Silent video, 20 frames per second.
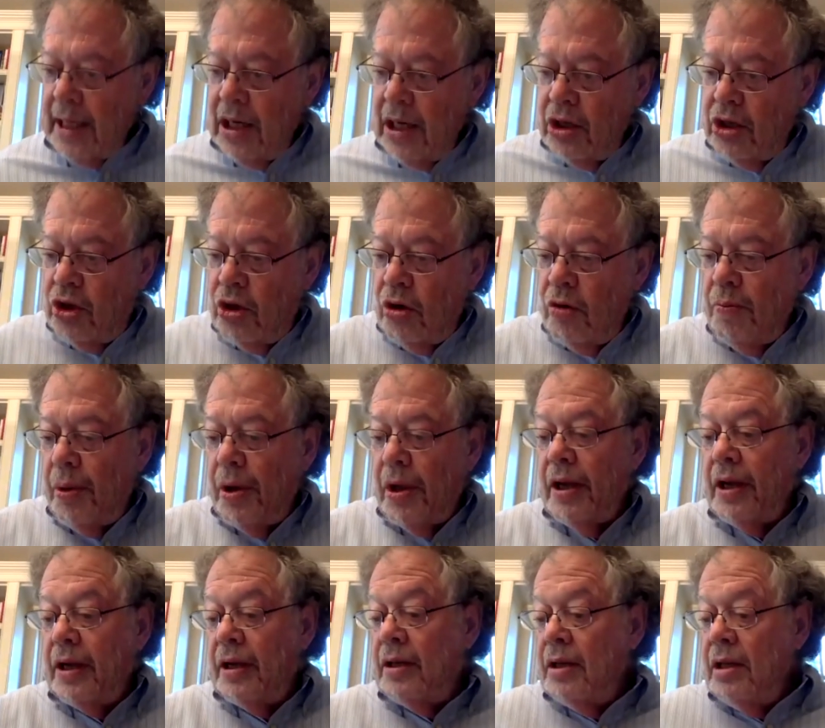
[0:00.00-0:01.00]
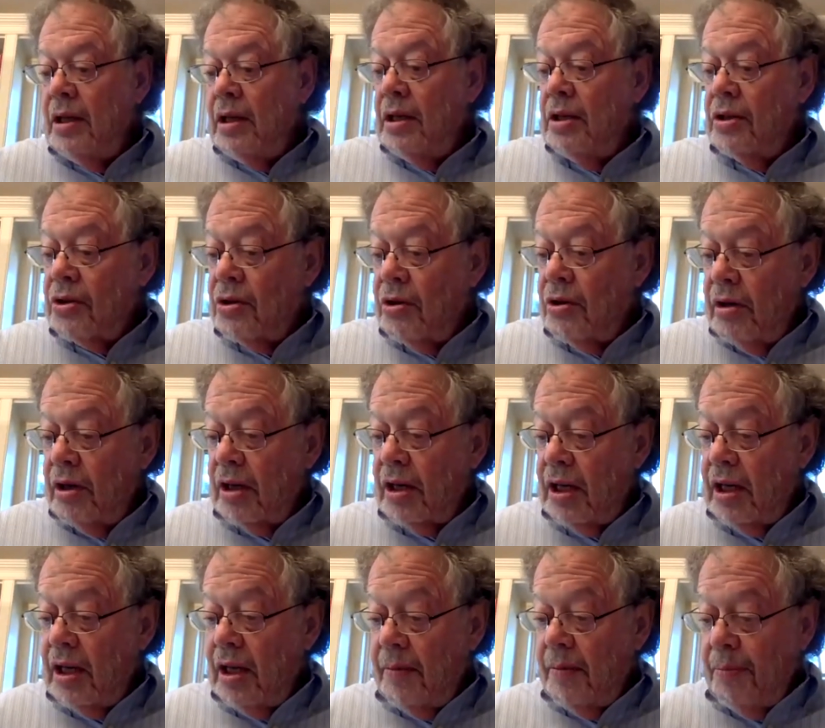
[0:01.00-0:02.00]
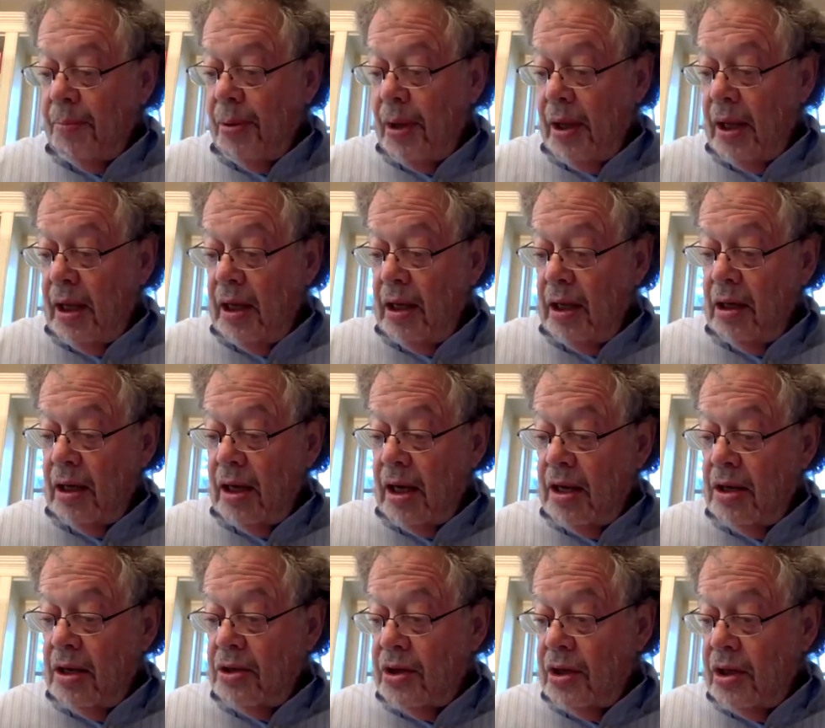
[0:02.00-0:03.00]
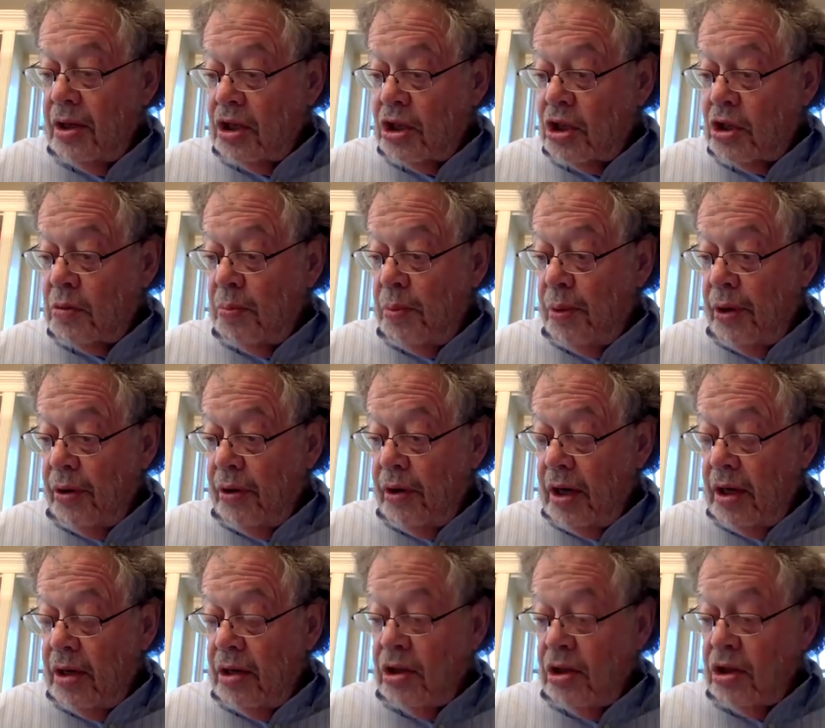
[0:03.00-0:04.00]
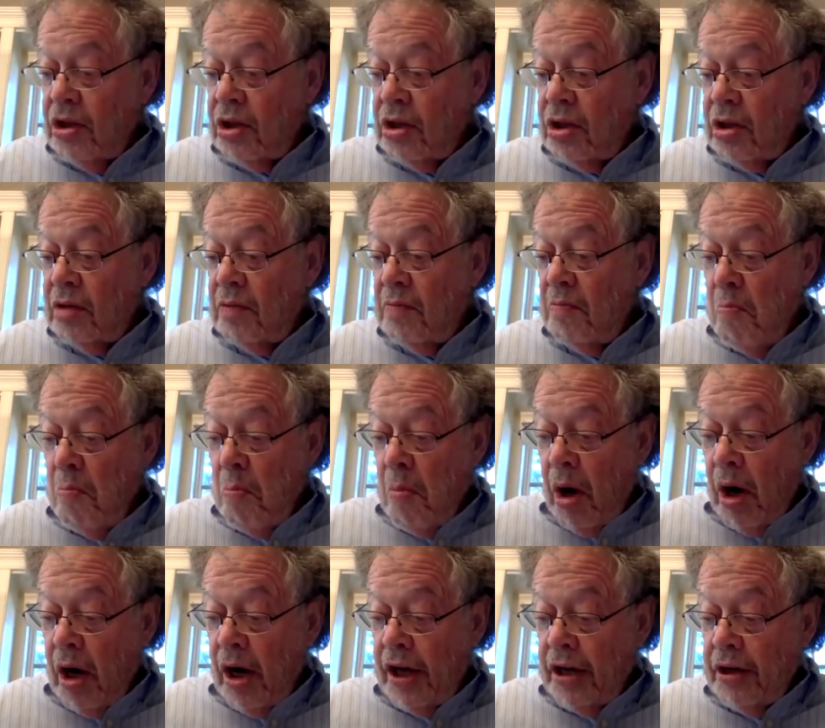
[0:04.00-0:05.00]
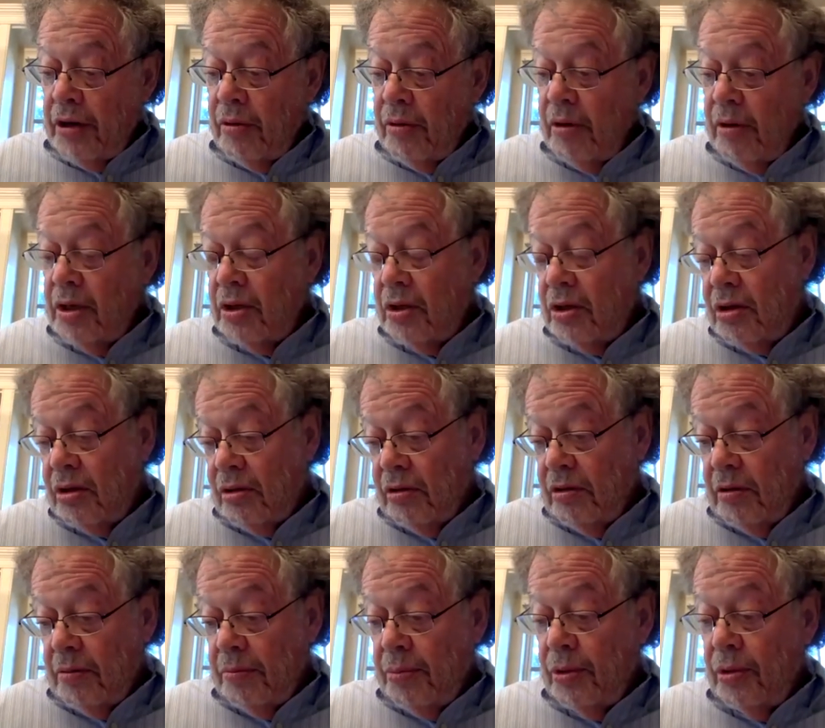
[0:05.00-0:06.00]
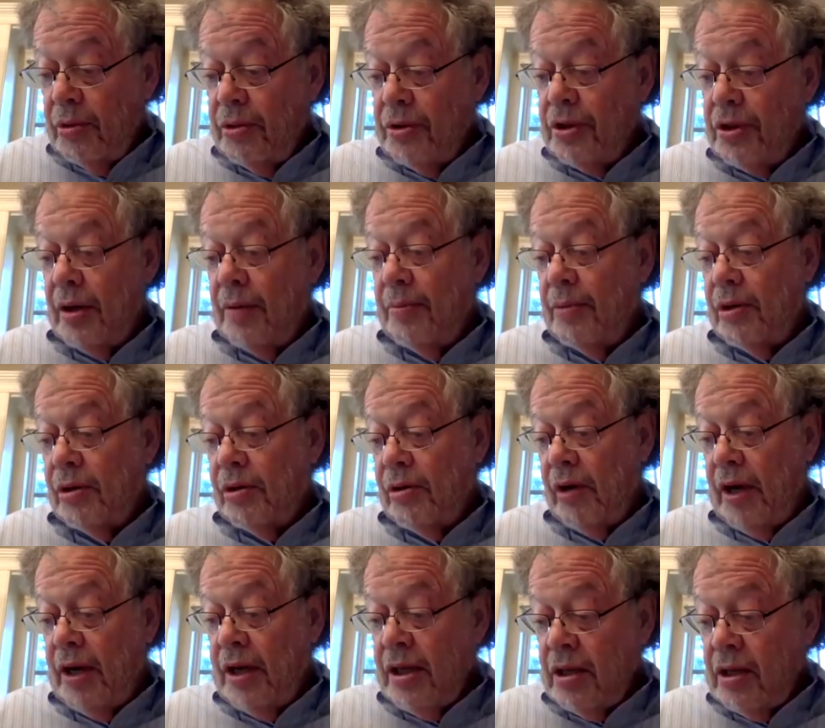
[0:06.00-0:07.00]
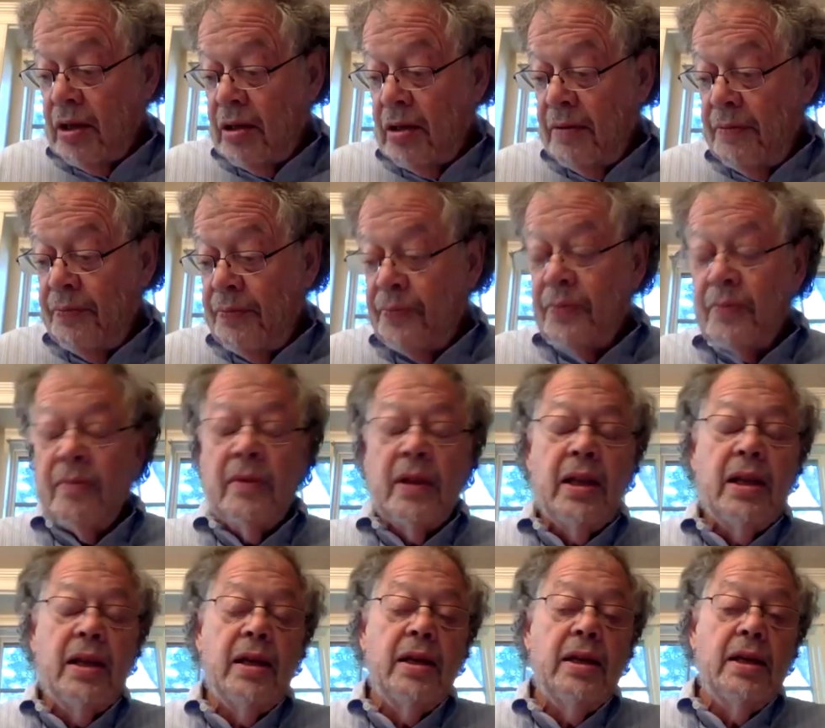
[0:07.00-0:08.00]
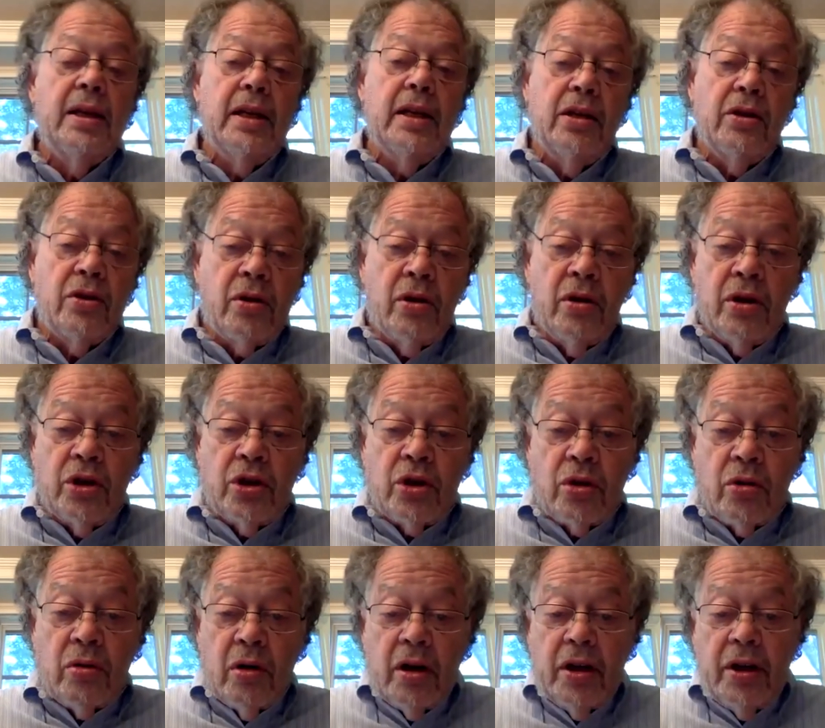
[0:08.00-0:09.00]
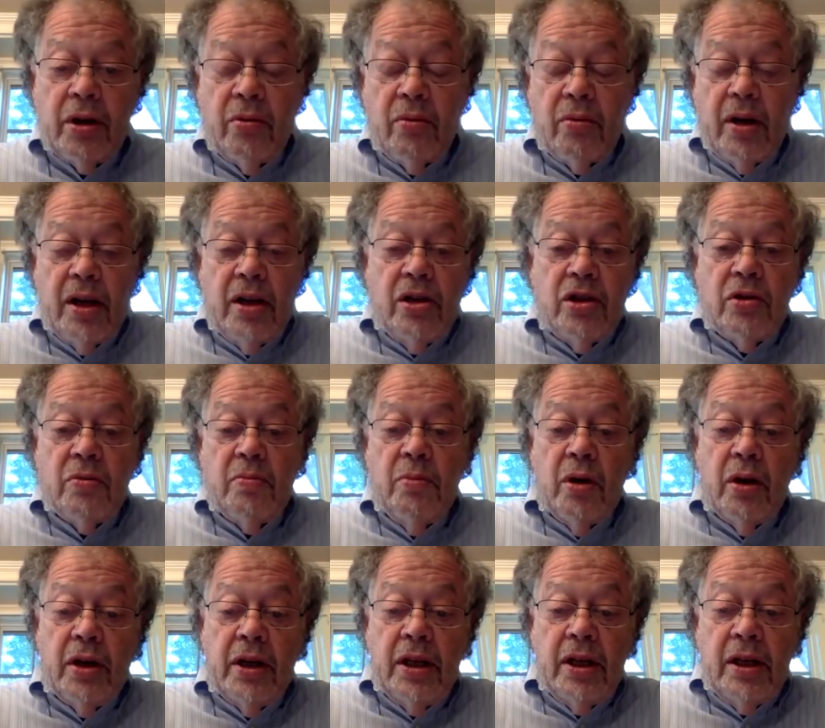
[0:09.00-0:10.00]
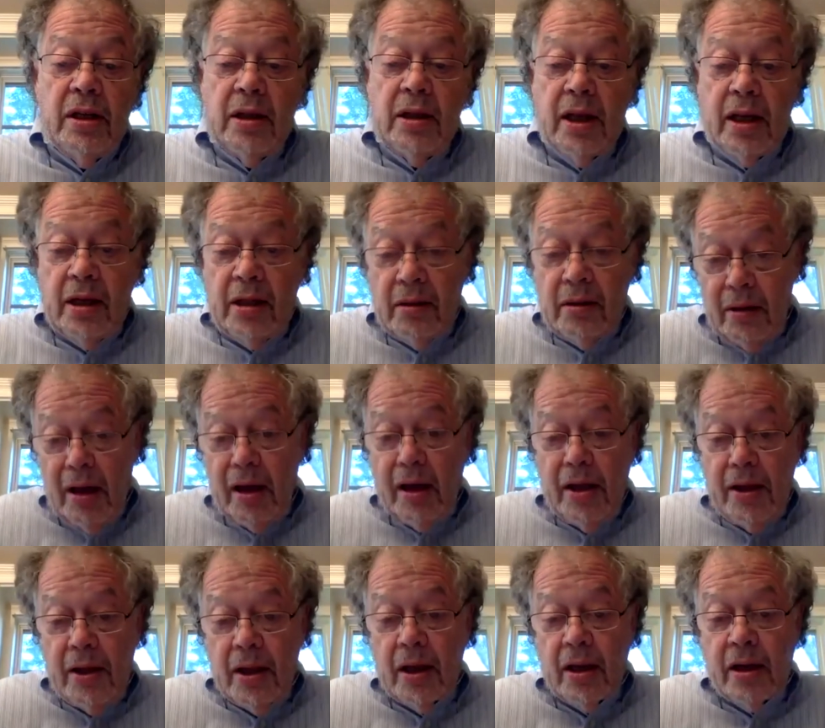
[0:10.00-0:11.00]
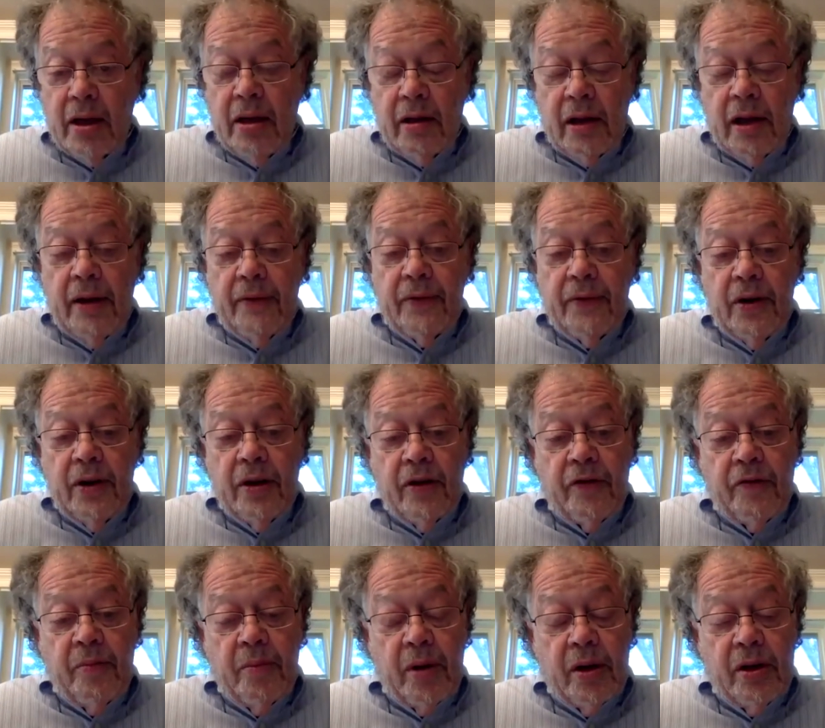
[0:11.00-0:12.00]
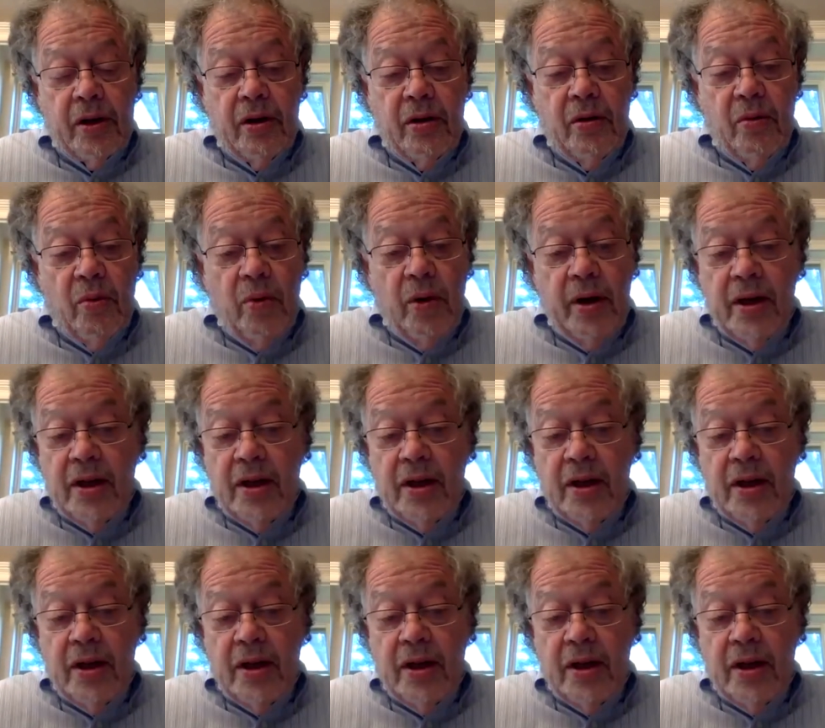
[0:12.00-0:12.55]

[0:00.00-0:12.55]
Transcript: Joe Biden is going to campaign as an experienced, moderate to liberal Democrat. He's going to try to raise money, and I think he'll have enough money to win.